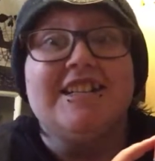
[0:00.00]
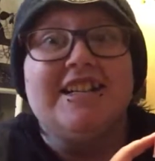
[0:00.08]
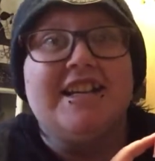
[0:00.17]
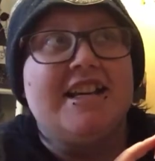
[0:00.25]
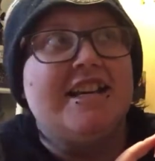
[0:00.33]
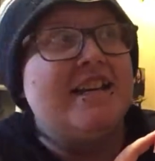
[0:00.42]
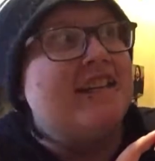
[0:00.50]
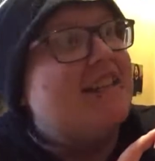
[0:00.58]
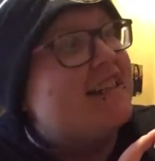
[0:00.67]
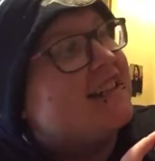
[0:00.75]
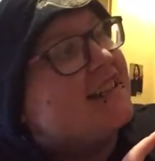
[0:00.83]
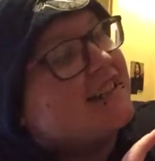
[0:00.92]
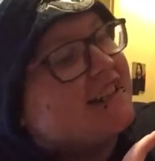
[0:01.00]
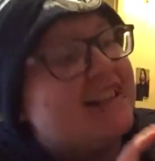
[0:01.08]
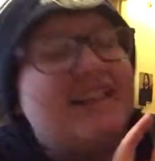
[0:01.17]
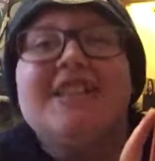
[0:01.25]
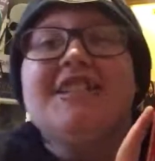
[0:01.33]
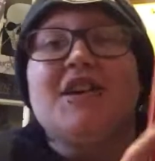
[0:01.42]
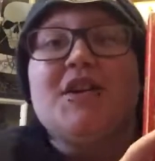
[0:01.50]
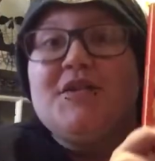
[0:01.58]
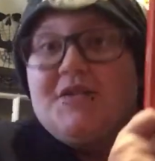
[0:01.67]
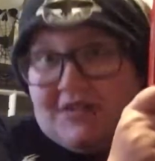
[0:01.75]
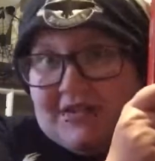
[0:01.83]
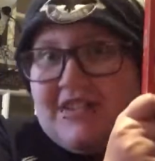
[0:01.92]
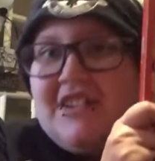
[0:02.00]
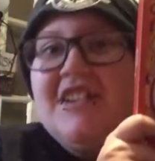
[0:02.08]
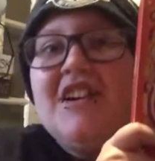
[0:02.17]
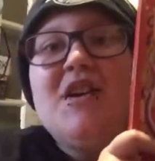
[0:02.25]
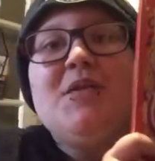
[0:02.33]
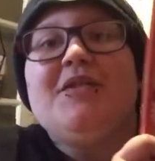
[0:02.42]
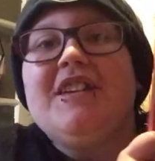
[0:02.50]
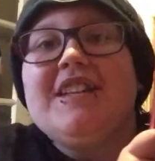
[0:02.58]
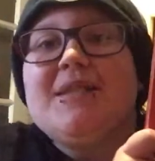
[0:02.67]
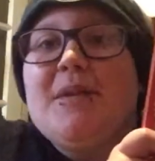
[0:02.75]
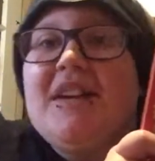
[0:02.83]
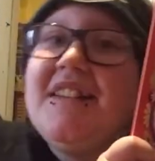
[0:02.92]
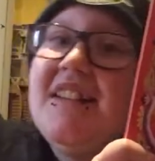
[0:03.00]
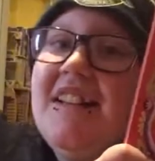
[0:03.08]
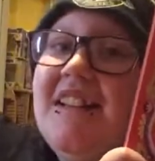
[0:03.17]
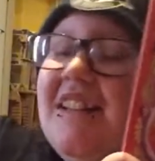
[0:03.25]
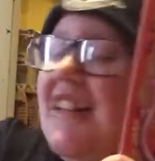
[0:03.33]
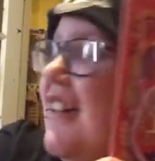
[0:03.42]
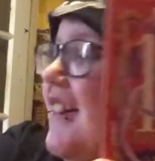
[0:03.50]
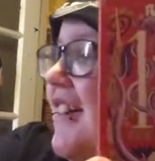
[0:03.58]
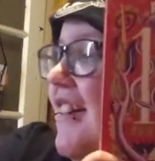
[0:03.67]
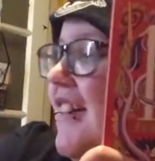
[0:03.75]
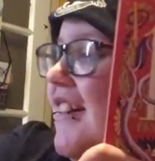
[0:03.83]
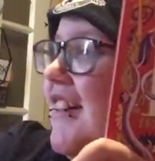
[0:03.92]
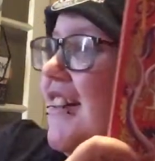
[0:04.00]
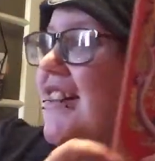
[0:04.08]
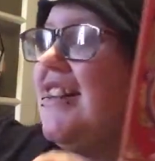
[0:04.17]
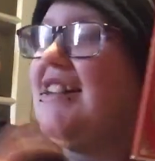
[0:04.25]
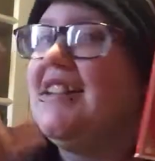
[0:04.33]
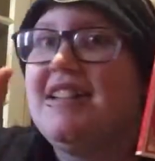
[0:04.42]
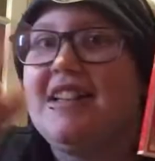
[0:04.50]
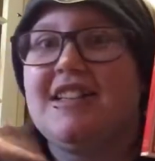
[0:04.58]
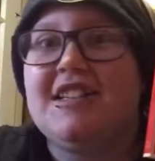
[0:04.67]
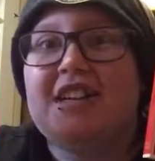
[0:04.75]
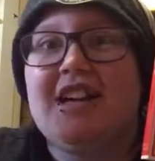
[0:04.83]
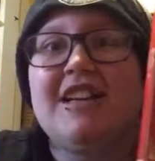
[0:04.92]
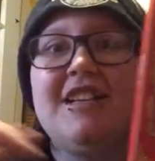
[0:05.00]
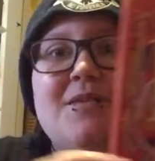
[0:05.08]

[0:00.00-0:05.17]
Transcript: need. So hopefully it's amazing. And I could add another check in